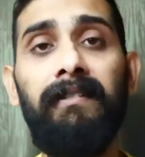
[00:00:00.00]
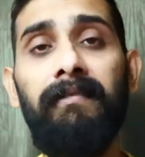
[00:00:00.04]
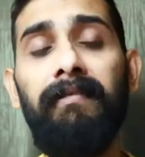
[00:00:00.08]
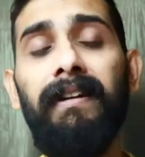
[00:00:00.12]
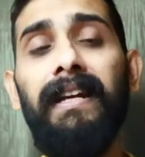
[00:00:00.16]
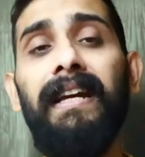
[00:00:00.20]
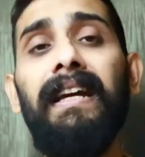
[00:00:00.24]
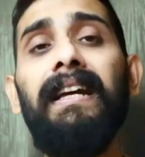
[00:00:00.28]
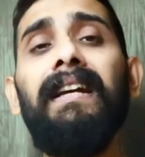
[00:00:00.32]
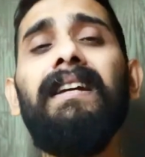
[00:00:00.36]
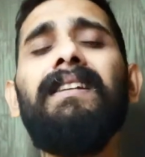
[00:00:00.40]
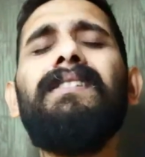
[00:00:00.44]

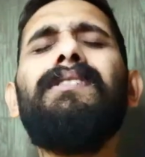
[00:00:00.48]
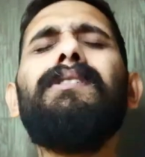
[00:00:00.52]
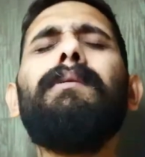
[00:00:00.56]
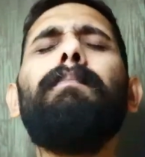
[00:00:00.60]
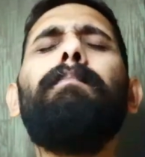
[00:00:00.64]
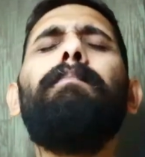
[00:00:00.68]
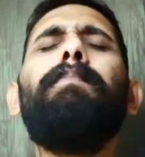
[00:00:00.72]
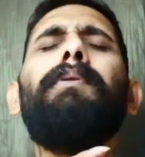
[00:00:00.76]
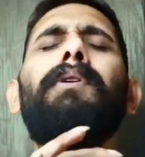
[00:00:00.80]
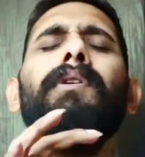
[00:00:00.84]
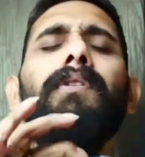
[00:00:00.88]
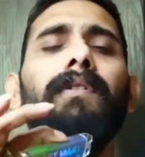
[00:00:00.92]
creates a
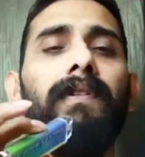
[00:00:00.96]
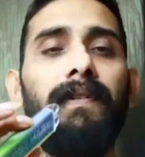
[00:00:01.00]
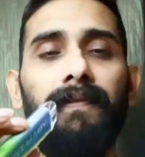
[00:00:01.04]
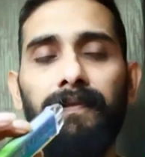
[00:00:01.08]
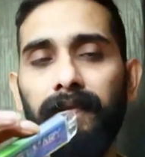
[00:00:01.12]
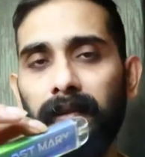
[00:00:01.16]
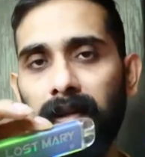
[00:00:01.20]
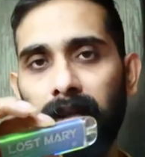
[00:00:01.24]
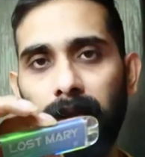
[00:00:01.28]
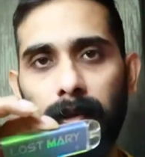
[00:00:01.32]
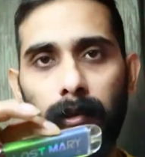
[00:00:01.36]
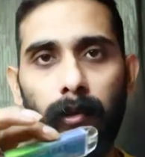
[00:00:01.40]

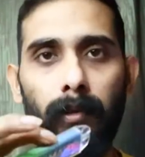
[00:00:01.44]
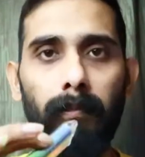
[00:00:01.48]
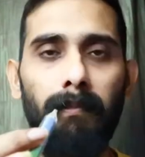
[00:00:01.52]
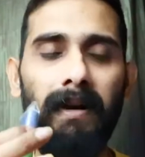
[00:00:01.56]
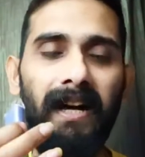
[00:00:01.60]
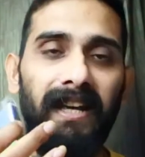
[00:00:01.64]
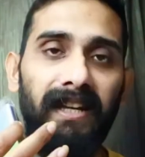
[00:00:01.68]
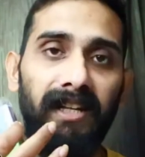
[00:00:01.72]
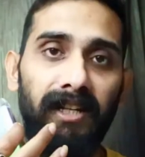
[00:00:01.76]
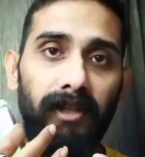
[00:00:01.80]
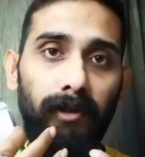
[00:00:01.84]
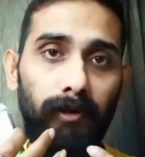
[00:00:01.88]
beautiful
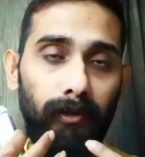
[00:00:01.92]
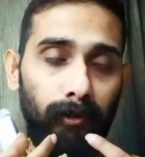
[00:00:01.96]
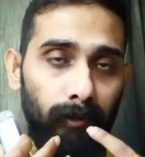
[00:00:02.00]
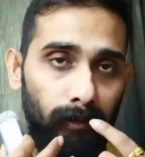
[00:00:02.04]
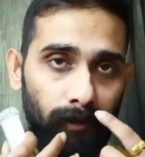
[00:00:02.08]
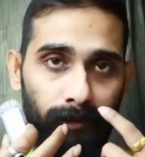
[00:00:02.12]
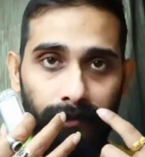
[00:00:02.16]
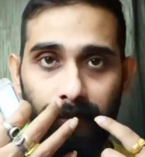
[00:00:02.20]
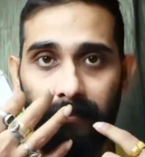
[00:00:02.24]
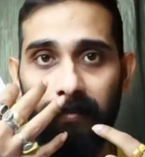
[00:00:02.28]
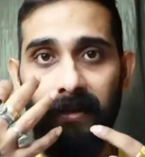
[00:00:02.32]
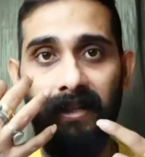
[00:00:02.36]
aroma in your
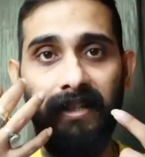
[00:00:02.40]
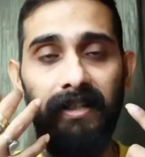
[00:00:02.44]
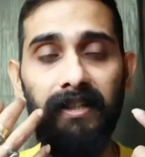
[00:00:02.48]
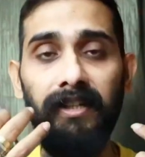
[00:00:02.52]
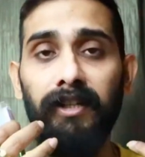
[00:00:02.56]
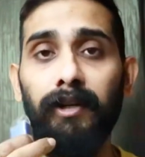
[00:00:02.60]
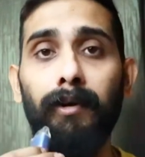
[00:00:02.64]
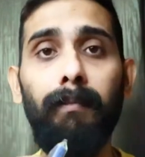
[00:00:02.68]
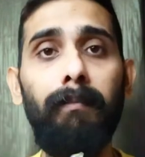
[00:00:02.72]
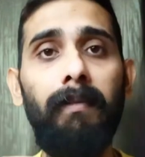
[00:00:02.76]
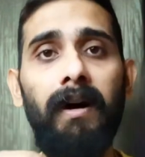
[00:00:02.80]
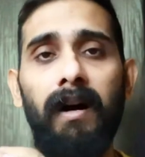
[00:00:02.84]
nostril, in
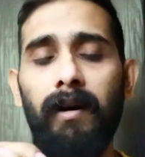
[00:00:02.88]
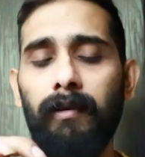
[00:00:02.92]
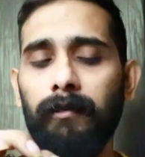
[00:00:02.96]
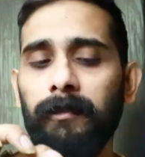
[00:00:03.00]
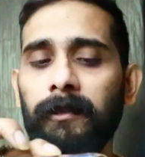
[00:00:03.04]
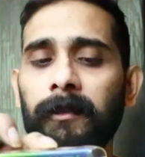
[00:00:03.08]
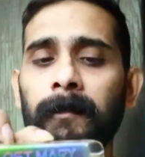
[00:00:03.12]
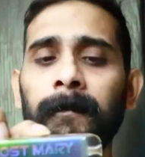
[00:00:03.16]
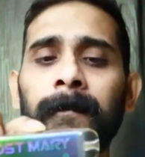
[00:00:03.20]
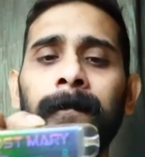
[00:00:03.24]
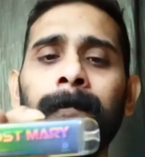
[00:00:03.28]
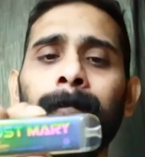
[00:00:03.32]
your mouth.